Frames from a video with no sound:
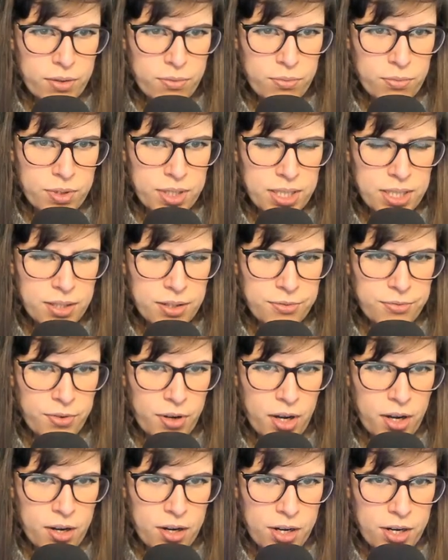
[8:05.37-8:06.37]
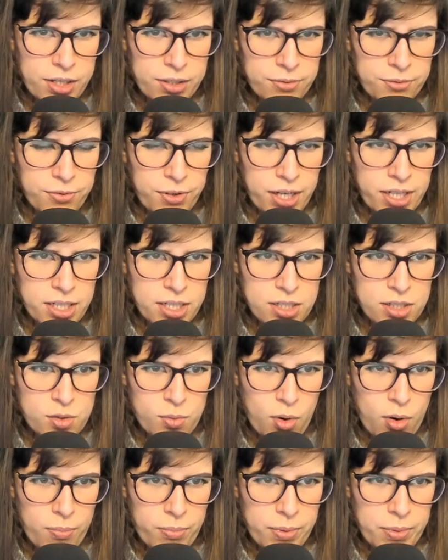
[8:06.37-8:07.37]
really far and find a
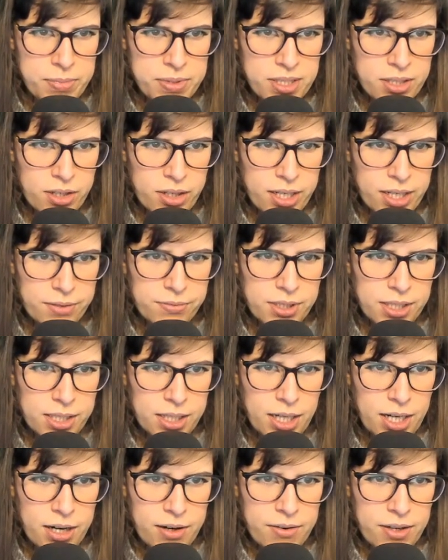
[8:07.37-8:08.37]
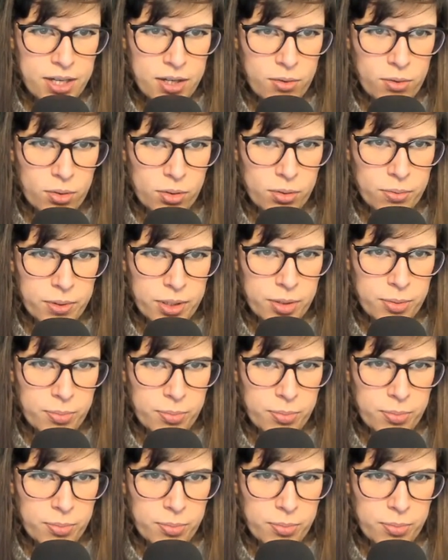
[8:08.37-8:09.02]
swamp, I'm still gonna have to carry it all the way